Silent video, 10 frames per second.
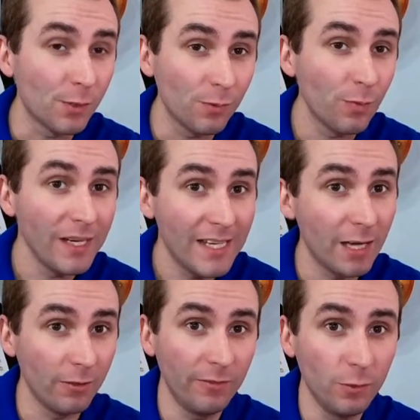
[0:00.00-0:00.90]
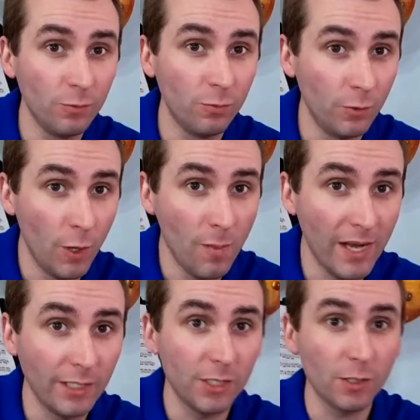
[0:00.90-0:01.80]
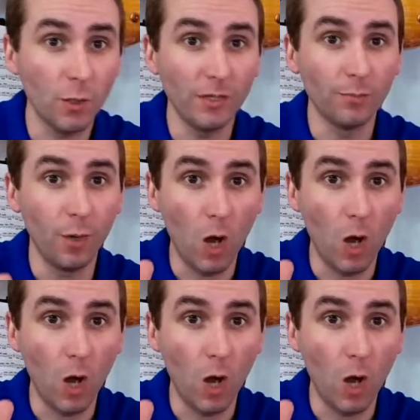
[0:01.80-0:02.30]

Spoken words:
So right now, if you don't mind, just go ahead and